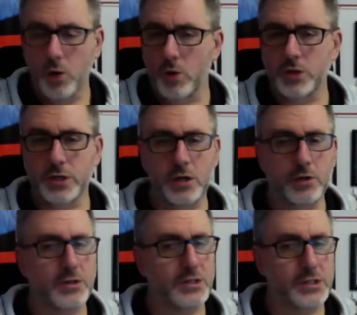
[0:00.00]
which I
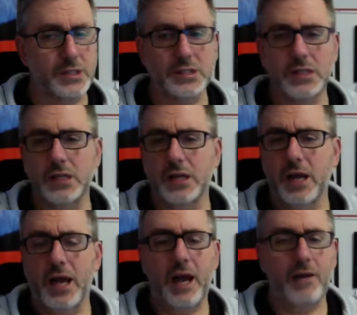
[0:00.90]
learned at 16 and a
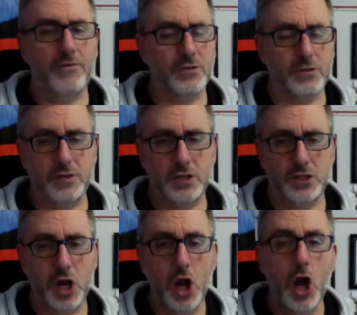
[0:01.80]
half years of age.